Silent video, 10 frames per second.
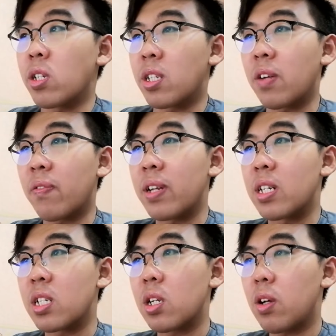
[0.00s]

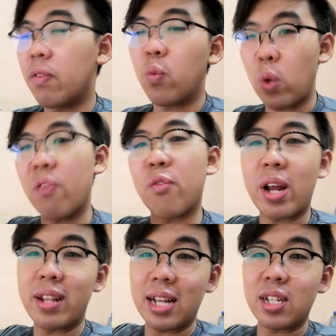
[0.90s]
stiffness. We have
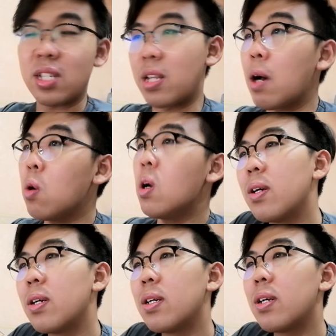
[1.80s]
read that just now.
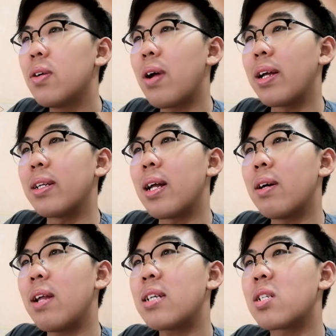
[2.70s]
Alright, now
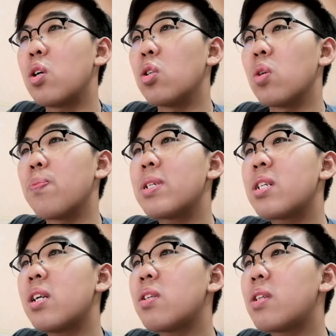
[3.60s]
let's go to
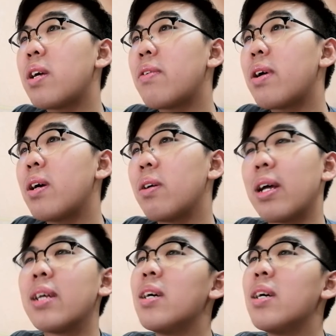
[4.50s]
Poecilotheria. Alright.